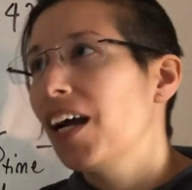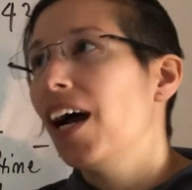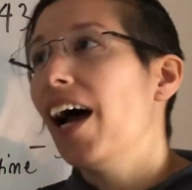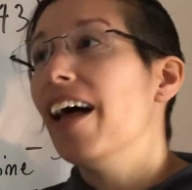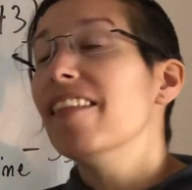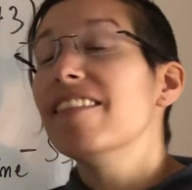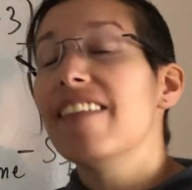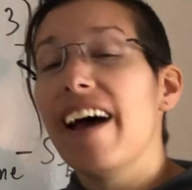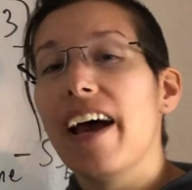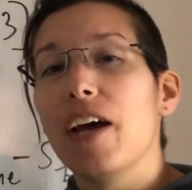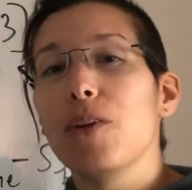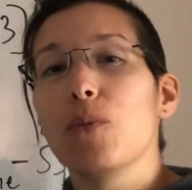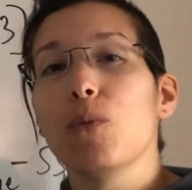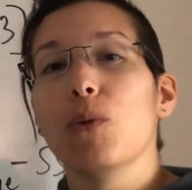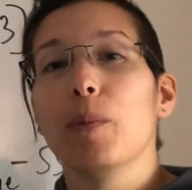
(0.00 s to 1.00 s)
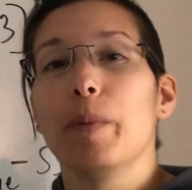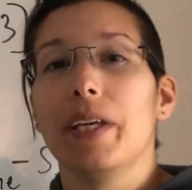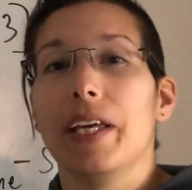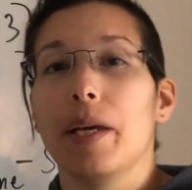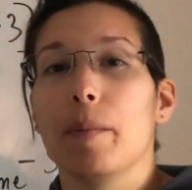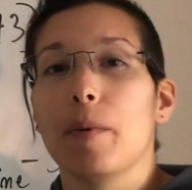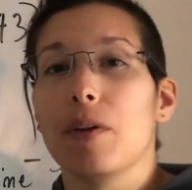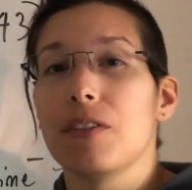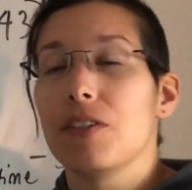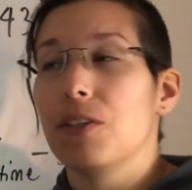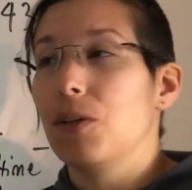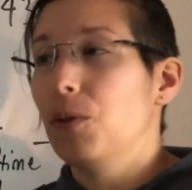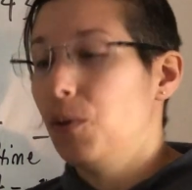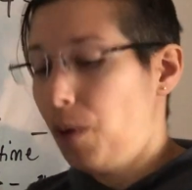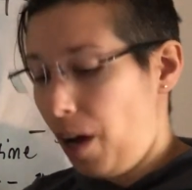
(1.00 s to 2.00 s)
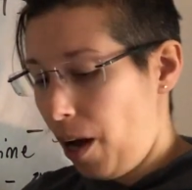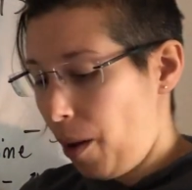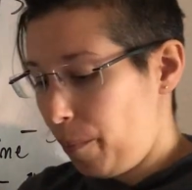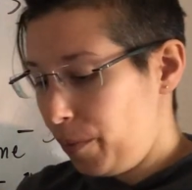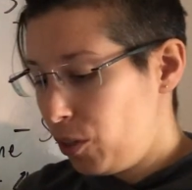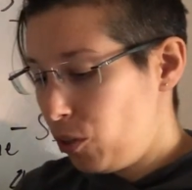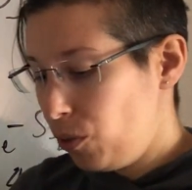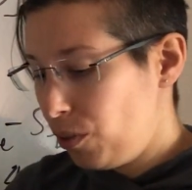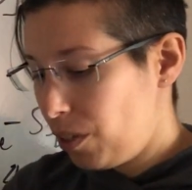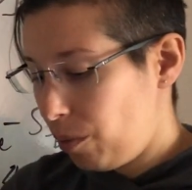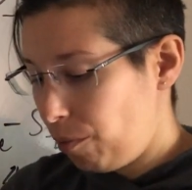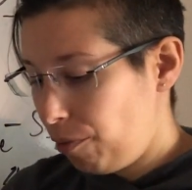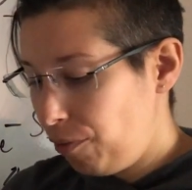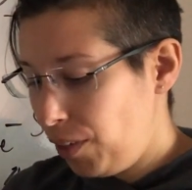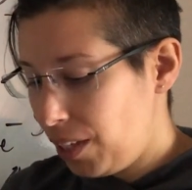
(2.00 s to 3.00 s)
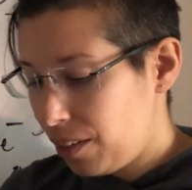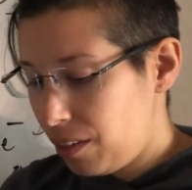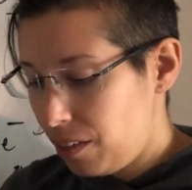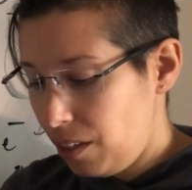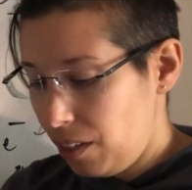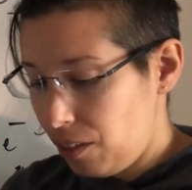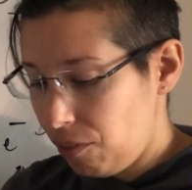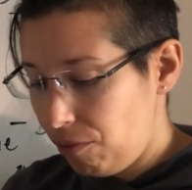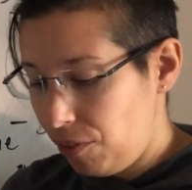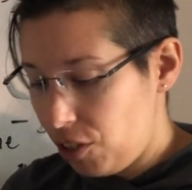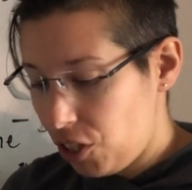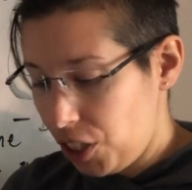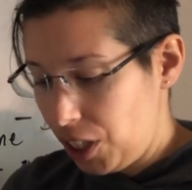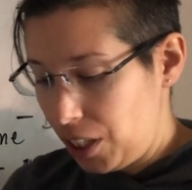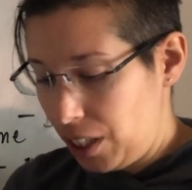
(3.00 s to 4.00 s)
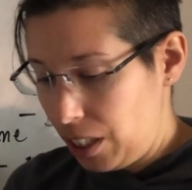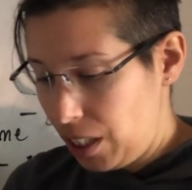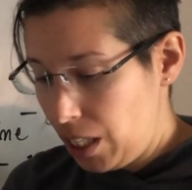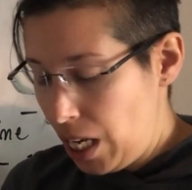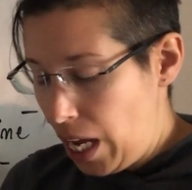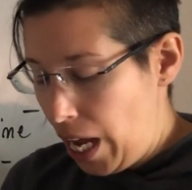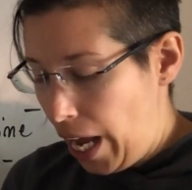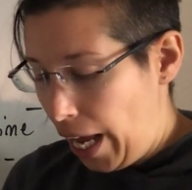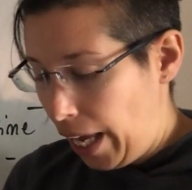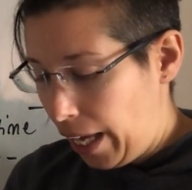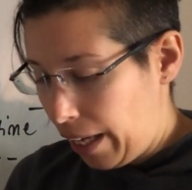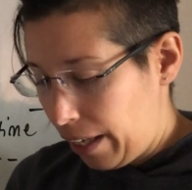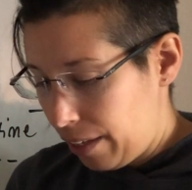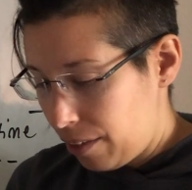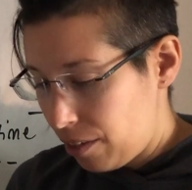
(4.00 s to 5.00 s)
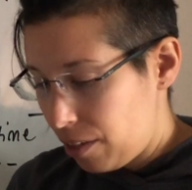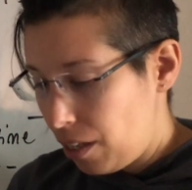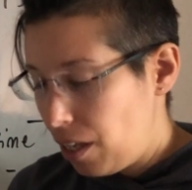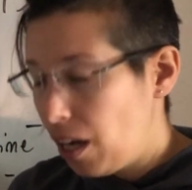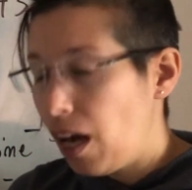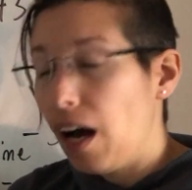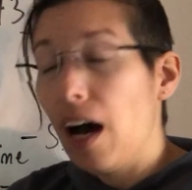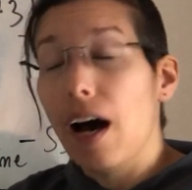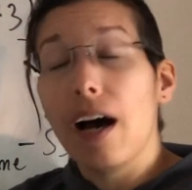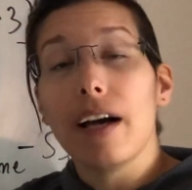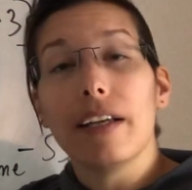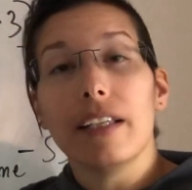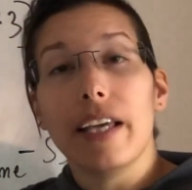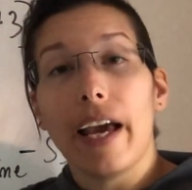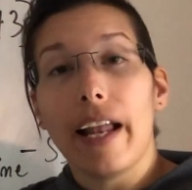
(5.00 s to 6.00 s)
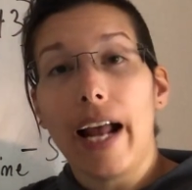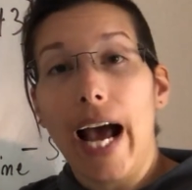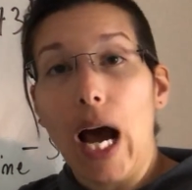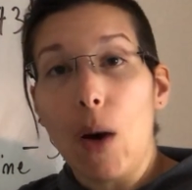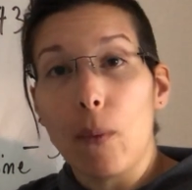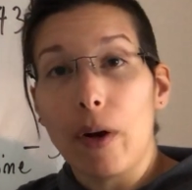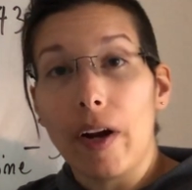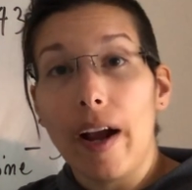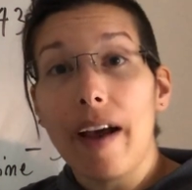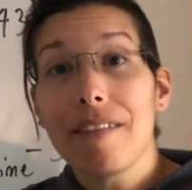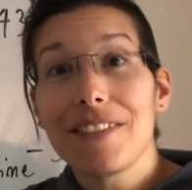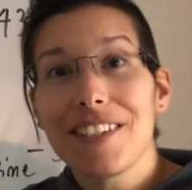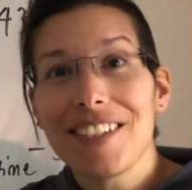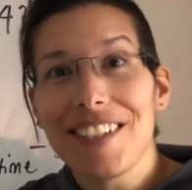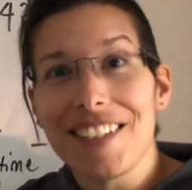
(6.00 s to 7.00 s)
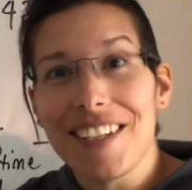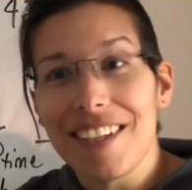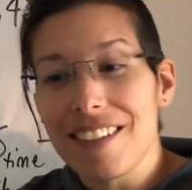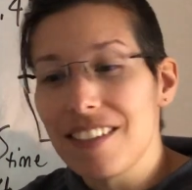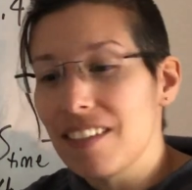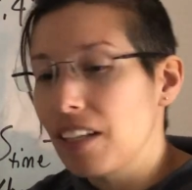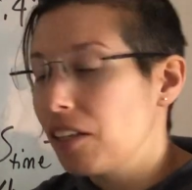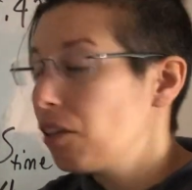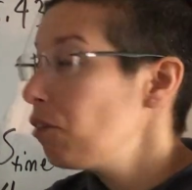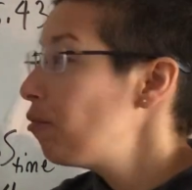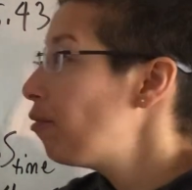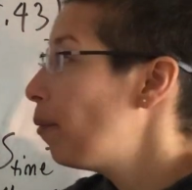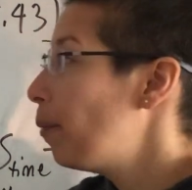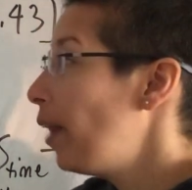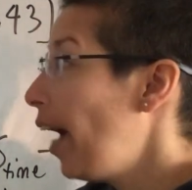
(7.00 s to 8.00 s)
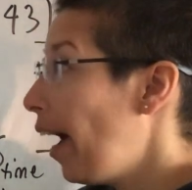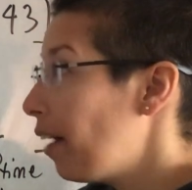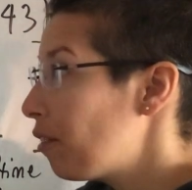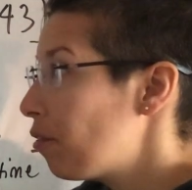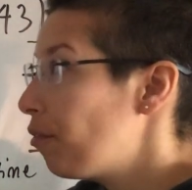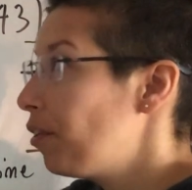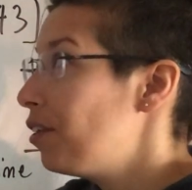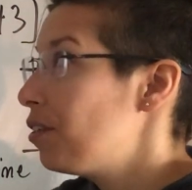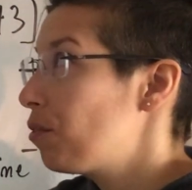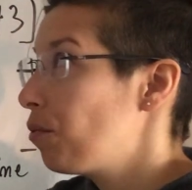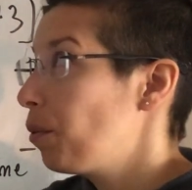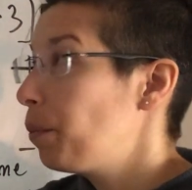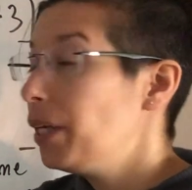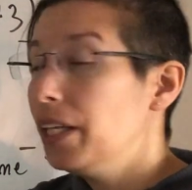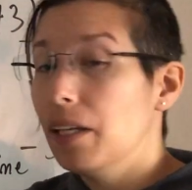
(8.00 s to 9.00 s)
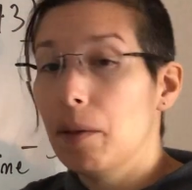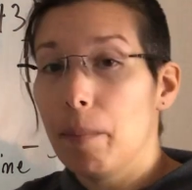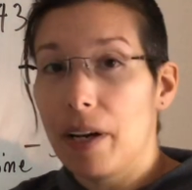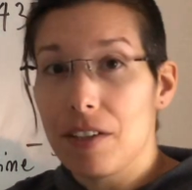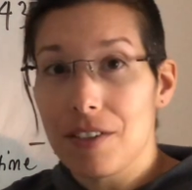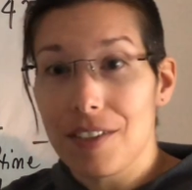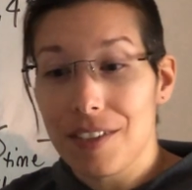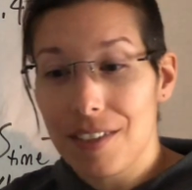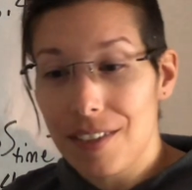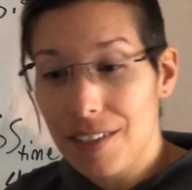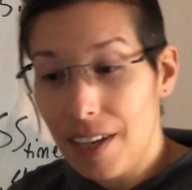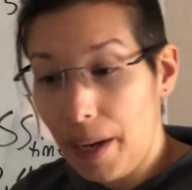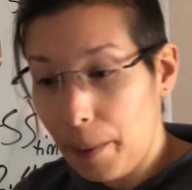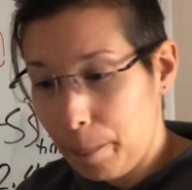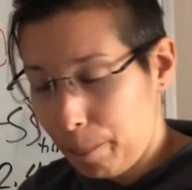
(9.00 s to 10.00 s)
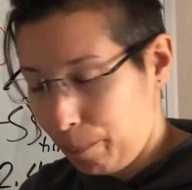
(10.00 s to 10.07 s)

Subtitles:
And then we'll be able to do some fancy division and get our F statistic from that for this repeated measures design.